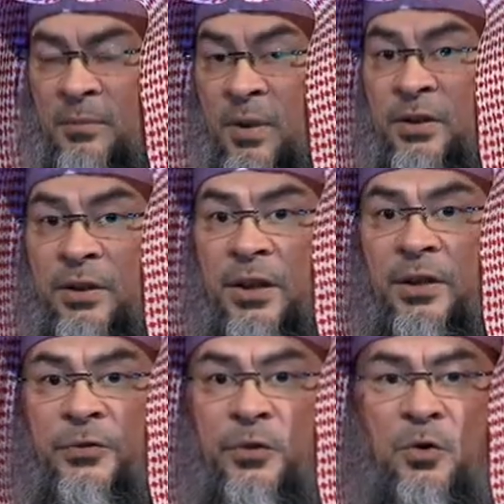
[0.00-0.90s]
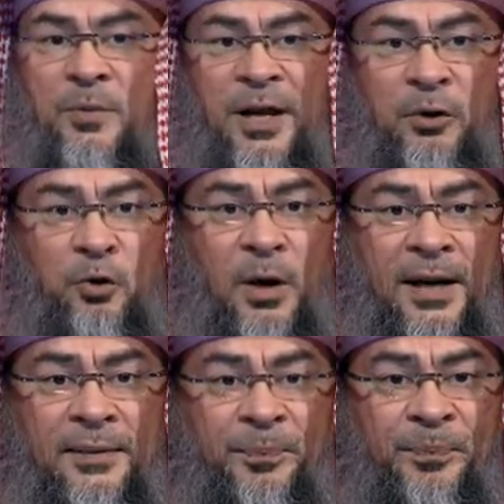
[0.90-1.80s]
But if you make
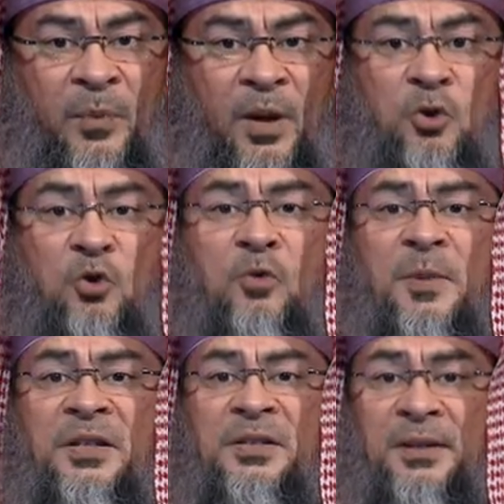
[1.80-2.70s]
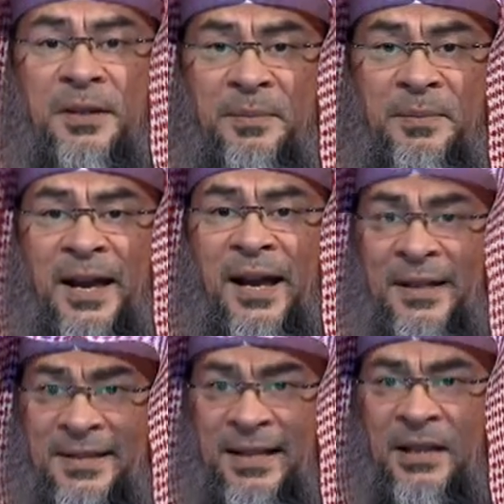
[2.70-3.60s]
dua, you must
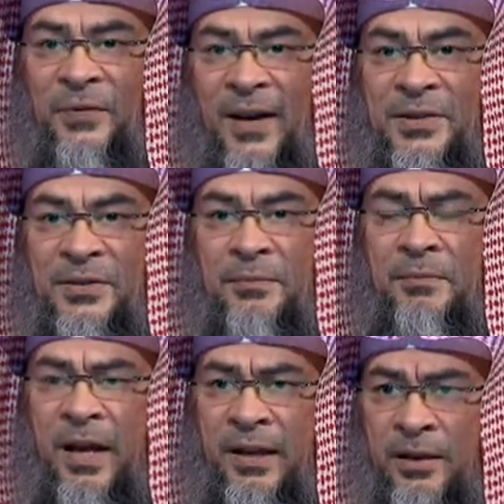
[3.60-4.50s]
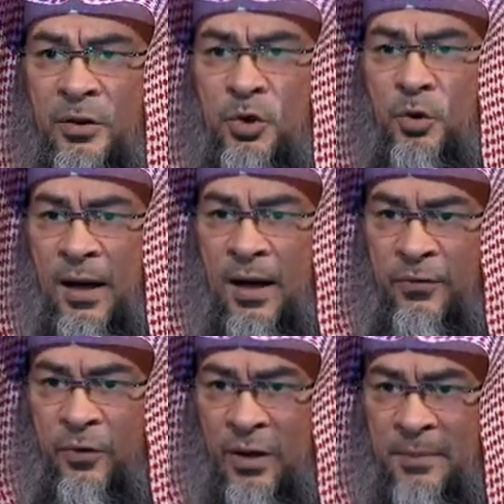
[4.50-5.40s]
remain steadfast, making this dua for a